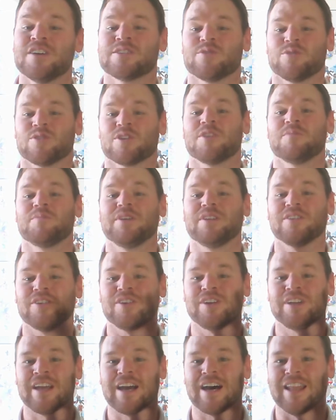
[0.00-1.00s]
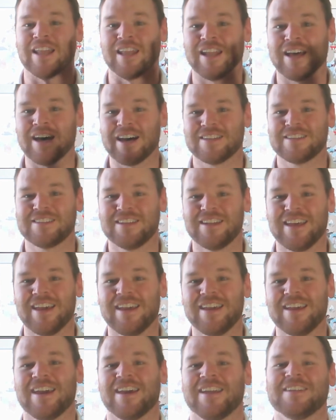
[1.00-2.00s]
So we're going to be learning a lot
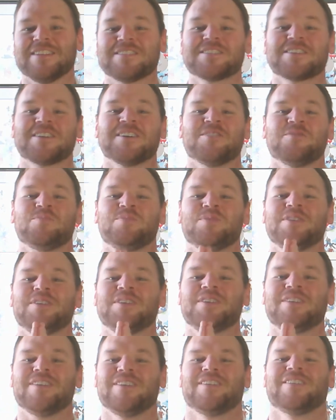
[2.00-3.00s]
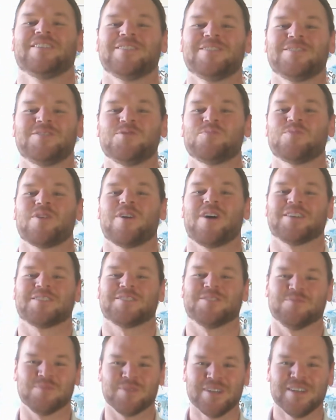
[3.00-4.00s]
today and it's going to be super
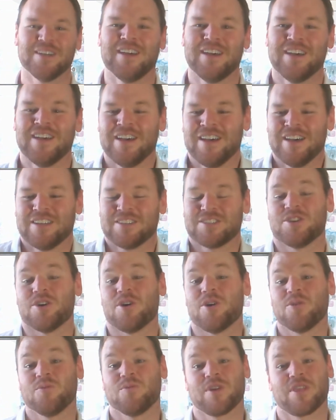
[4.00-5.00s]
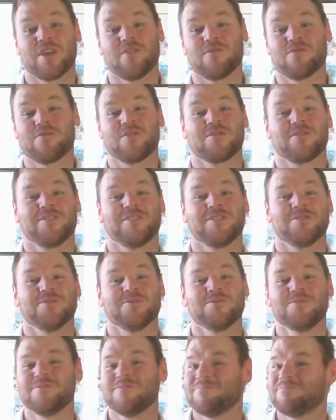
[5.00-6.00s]
awesome. So without further
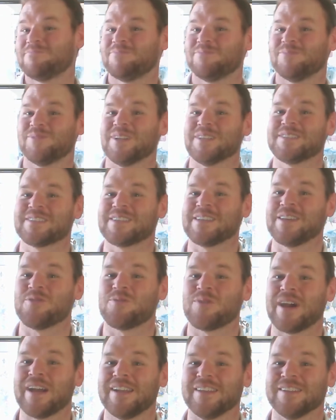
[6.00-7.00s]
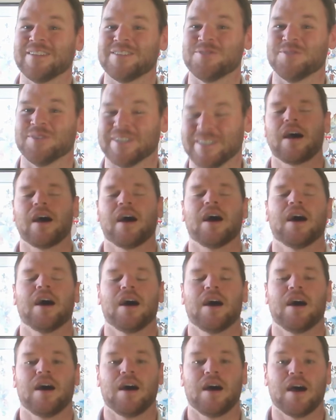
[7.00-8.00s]
ado, let's get right into it.
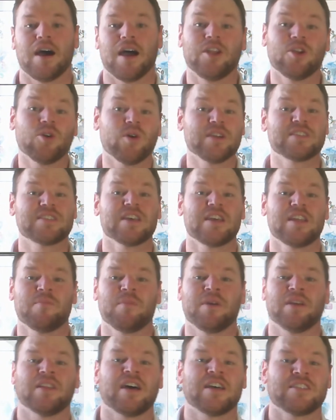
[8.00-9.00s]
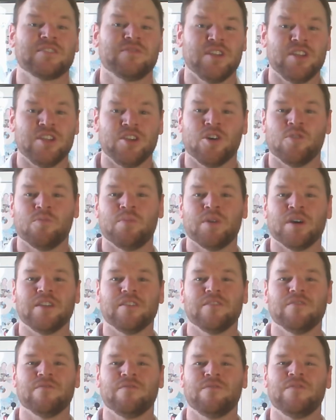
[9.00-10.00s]
I know I said it in my last video, but
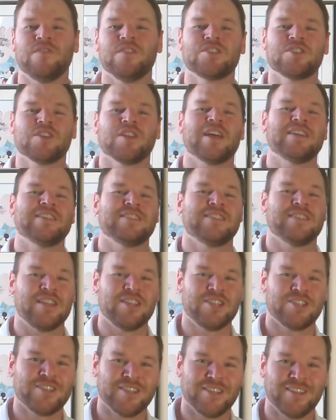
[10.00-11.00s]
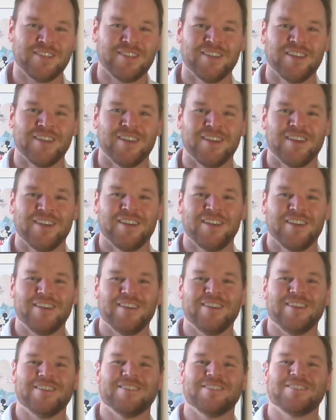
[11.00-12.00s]
visualization
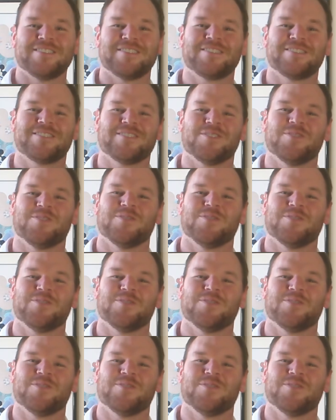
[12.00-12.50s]
is